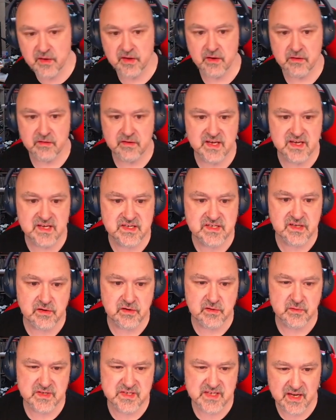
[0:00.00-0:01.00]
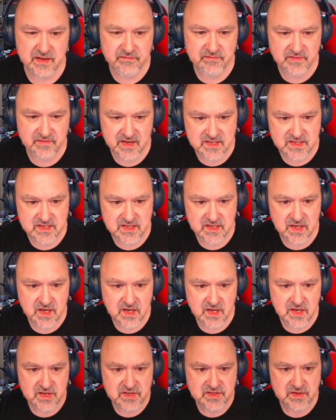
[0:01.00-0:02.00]
He's going to attack Vint.
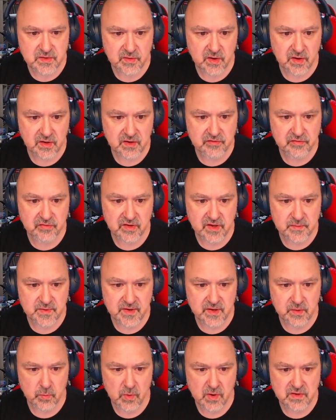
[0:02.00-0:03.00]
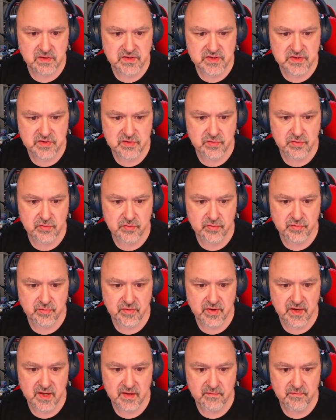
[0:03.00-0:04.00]
So it'll literally be 1, 2,
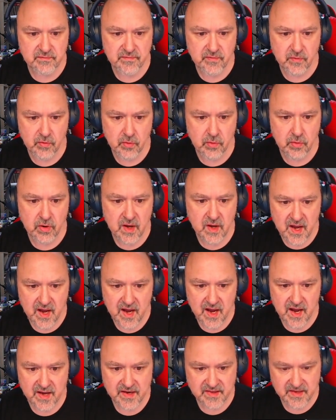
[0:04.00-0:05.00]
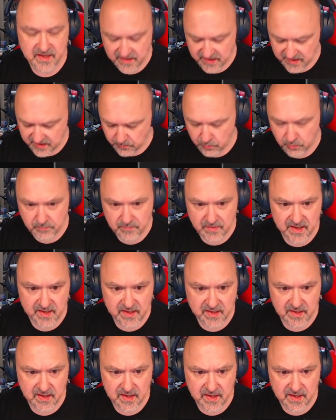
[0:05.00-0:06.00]
3, 4, and then he will
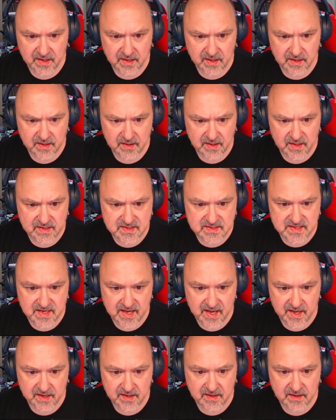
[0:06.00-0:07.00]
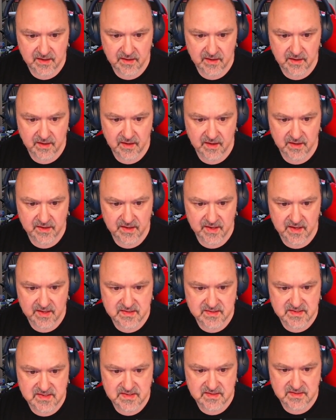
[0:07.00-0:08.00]
make an attack
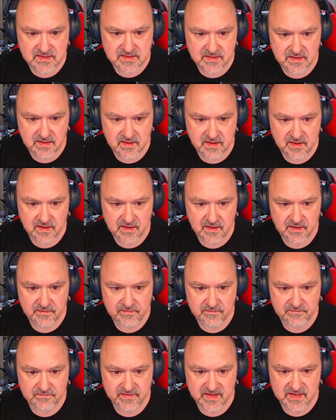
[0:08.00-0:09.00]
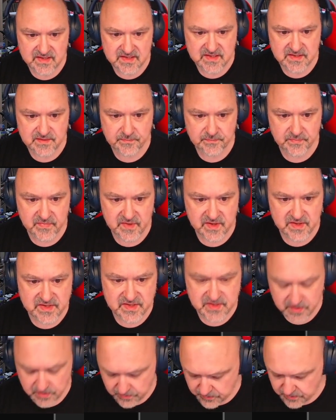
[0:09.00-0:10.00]
against Vint.
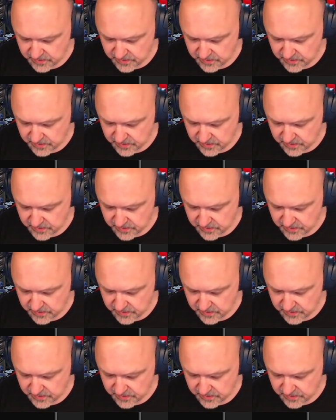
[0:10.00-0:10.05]
So